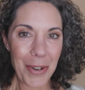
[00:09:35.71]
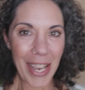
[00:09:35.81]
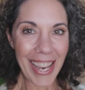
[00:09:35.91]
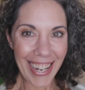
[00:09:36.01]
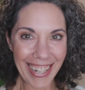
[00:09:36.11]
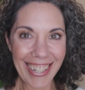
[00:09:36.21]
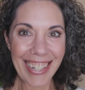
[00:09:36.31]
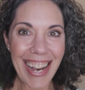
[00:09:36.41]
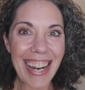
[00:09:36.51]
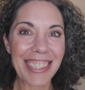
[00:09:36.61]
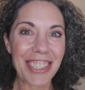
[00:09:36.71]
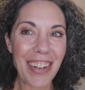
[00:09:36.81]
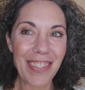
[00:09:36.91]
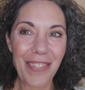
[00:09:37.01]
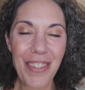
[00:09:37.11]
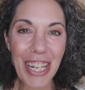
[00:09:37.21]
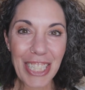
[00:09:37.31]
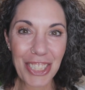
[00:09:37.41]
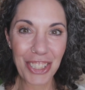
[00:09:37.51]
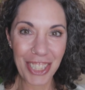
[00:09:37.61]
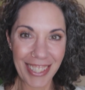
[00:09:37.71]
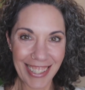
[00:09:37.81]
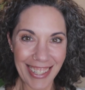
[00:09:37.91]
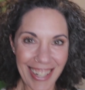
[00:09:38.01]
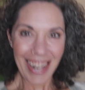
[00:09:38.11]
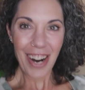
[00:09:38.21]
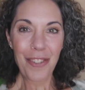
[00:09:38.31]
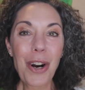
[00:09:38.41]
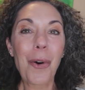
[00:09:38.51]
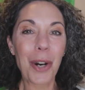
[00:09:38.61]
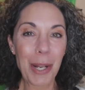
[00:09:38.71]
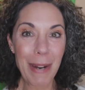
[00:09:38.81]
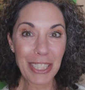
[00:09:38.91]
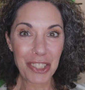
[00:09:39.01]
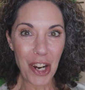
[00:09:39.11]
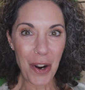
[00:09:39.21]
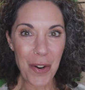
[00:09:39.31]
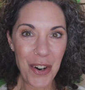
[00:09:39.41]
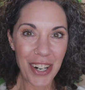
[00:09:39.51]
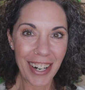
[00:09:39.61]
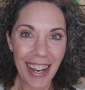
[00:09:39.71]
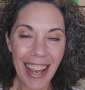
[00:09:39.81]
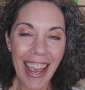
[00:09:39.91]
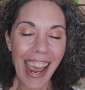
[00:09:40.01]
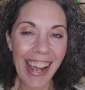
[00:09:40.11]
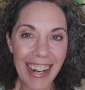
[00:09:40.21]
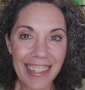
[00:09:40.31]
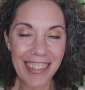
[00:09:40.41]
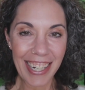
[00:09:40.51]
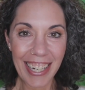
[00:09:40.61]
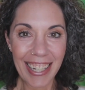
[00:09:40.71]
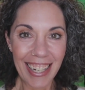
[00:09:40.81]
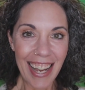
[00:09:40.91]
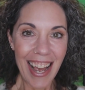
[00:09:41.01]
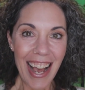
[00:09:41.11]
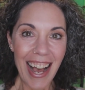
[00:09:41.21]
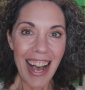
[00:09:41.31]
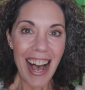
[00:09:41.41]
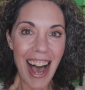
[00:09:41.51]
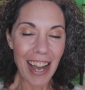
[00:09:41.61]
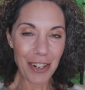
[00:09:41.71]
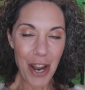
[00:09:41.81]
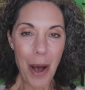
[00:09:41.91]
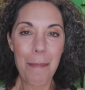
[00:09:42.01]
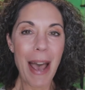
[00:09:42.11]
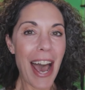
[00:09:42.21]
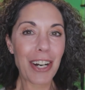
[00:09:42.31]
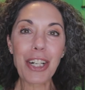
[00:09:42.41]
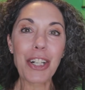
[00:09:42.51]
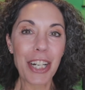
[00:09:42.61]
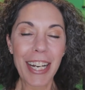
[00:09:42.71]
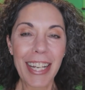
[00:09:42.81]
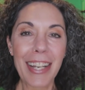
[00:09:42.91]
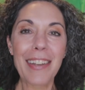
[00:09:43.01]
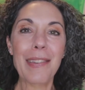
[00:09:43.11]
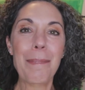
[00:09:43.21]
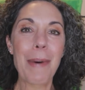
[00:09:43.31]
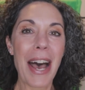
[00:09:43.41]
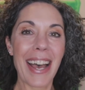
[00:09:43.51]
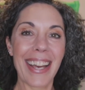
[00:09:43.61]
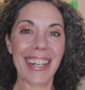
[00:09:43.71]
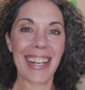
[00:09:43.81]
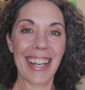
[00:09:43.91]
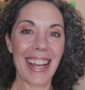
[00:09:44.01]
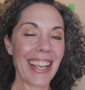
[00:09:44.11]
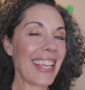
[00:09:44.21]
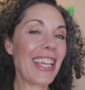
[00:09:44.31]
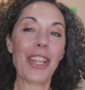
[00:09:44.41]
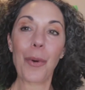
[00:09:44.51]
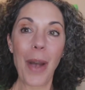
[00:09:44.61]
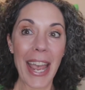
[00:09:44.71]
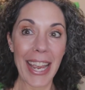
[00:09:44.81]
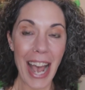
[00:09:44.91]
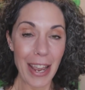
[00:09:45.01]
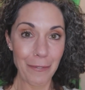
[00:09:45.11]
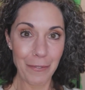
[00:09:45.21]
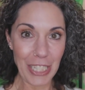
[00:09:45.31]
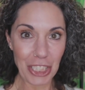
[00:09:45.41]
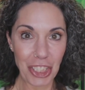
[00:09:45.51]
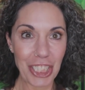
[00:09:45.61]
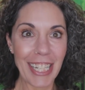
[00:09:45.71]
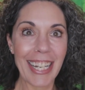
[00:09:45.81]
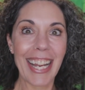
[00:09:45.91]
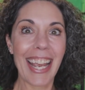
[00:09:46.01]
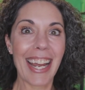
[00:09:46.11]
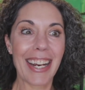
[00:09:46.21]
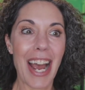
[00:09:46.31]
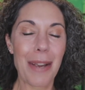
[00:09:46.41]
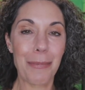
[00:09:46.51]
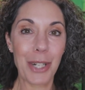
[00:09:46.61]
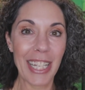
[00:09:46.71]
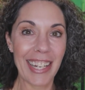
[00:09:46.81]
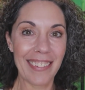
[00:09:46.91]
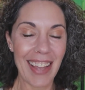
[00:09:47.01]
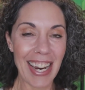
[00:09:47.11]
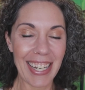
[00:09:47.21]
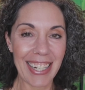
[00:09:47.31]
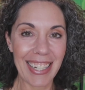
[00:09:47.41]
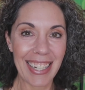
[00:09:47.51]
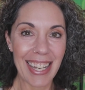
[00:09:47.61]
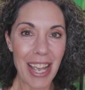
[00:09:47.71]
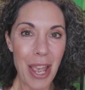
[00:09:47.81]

Okay, I just finished recording my show and I did it. I don't know how bad or good it is, but either way, I finished it and I'm really excited